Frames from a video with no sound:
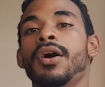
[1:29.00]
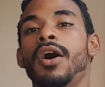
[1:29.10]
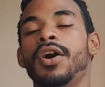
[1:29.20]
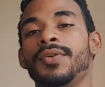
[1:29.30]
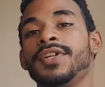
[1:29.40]

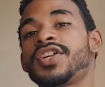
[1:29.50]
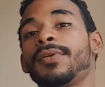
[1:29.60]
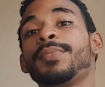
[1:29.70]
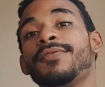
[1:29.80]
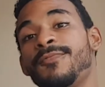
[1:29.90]
or the chapter
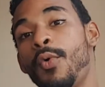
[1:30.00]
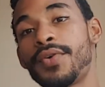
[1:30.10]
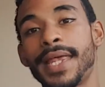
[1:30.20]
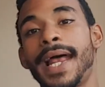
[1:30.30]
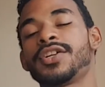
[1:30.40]
before
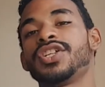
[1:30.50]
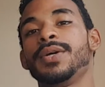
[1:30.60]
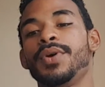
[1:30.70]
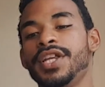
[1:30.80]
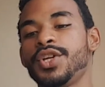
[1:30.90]
that actually,
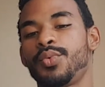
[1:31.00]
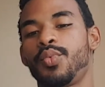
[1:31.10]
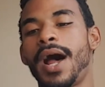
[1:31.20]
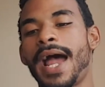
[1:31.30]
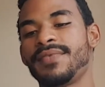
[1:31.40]
when he
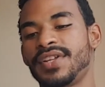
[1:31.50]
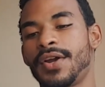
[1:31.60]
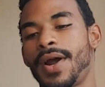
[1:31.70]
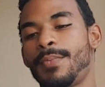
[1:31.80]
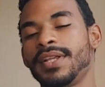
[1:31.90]
arrived
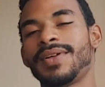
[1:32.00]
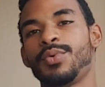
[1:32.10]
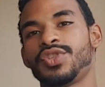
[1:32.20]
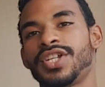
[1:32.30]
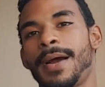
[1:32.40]
there, I believe that
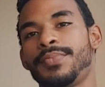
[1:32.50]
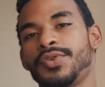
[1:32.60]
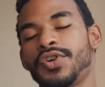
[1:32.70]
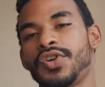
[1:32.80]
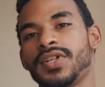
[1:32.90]
was
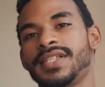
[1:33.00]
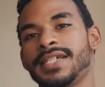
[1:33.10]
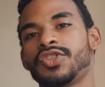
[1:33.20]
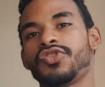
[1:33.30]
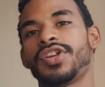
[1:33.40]
chapter
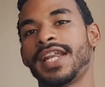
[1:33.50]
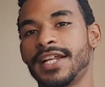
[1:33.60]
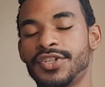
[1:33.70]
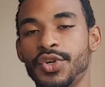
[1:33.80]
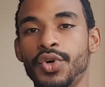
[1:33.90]

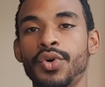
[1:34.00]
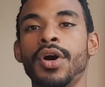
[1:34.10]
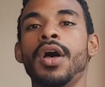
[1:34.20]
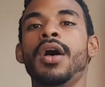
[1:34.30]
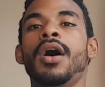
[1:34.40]
682,
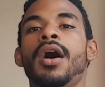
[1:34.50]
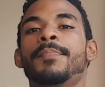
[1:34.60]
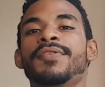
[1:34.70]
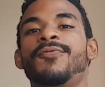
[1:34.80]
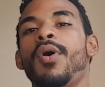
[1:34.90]

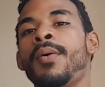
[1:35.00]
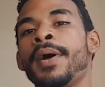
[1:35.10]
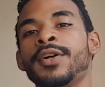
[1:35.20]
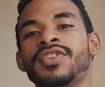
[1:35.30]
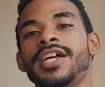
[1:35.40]
before
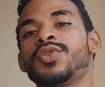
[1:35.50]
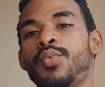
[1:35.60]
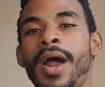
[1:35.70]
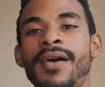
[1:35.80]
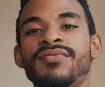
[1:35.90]
everybody else has
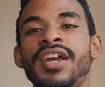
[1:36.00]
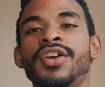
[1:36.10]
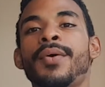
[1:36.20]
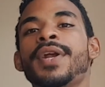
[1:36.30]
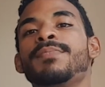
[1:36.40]
arrived there,
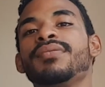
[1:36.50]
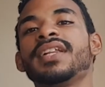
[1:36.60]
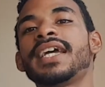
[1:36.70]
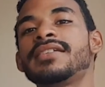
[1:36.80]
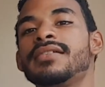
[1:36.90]
he already
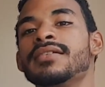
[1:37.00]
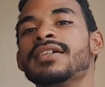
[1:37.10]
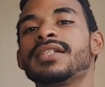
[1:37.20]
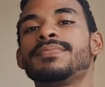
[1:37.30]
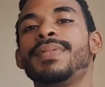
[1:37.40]
placed the
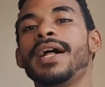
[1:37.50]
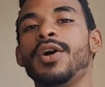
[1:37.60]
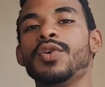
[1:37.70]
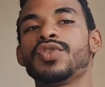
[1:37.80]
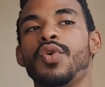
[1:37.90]

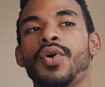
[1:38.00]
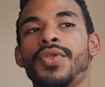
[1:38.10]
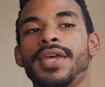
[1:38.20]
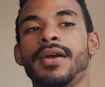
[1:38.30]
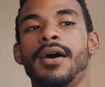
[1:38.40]
spells or
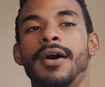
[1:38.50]
basically